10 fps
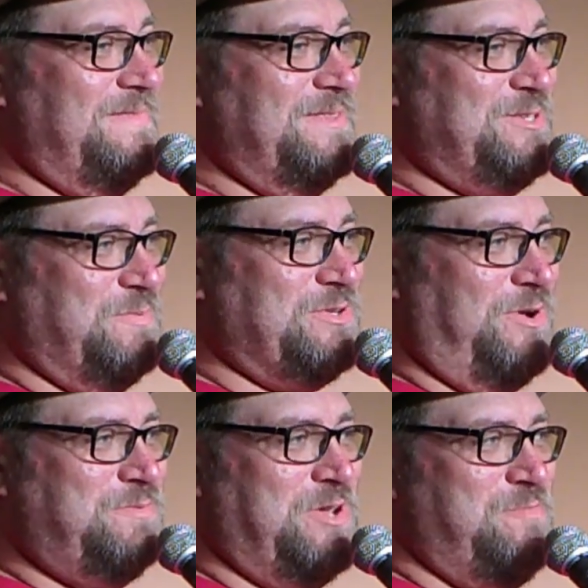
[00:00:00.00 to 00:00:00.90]

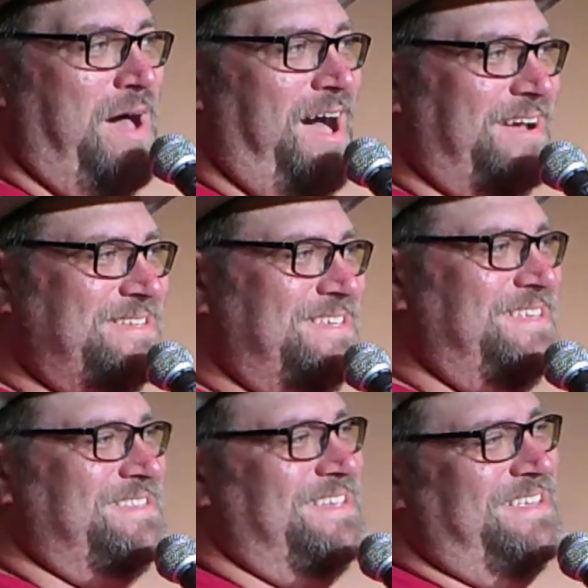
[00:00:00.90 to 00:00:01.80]
subscription
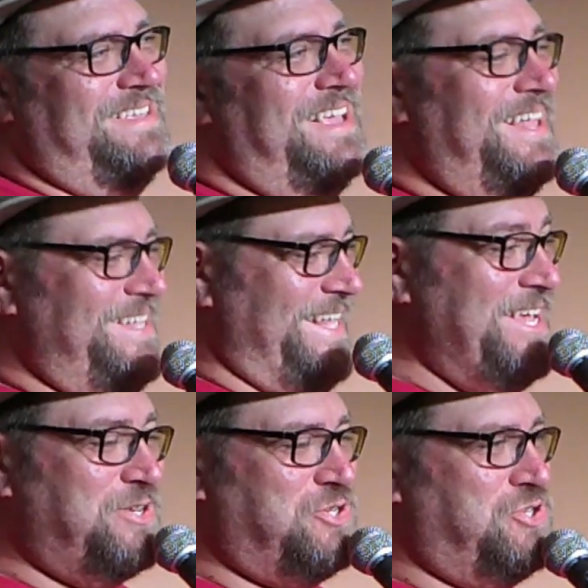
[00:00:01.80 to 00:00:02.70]
box.
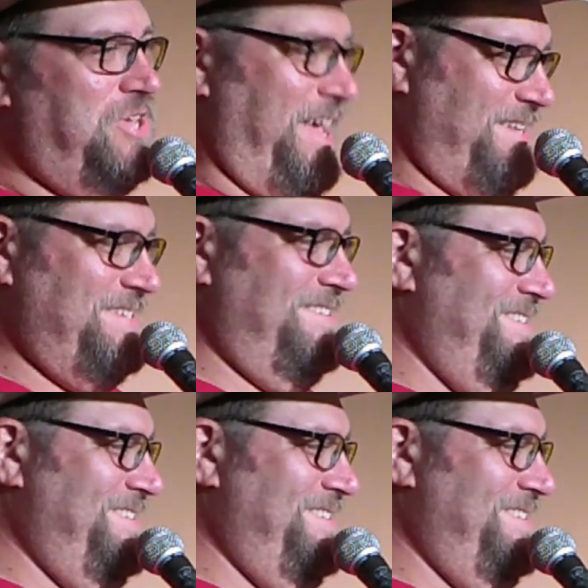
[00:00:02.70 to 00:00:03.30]
Link shit.